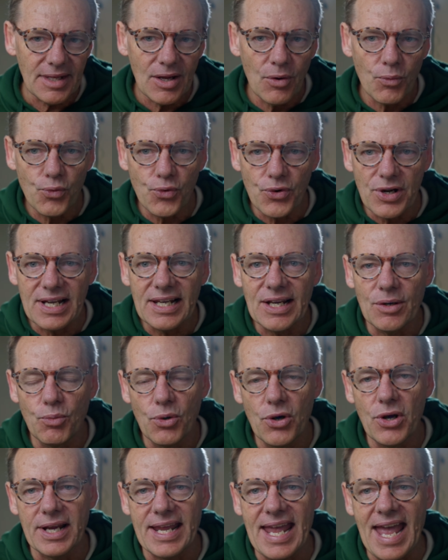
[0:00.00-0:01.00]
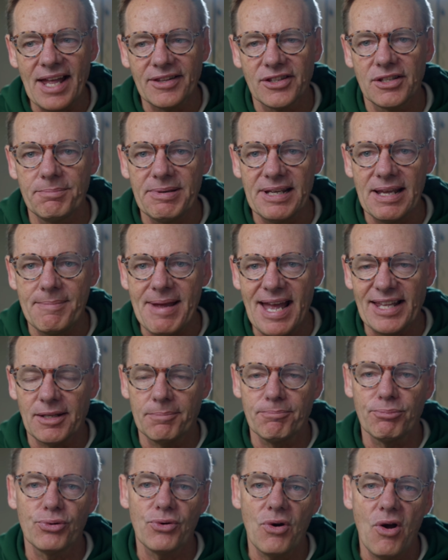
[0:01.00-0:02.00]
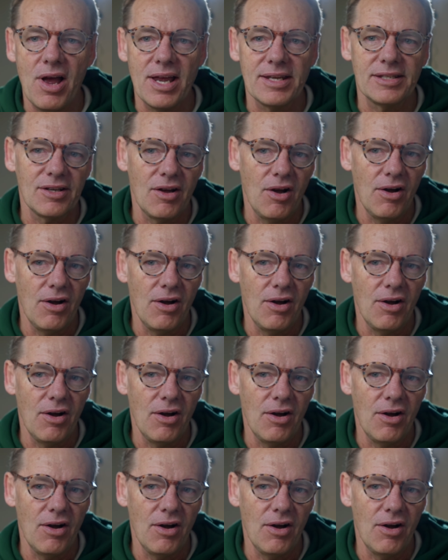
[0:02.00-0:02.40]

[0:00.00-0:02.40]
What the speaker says: really work out to be about the price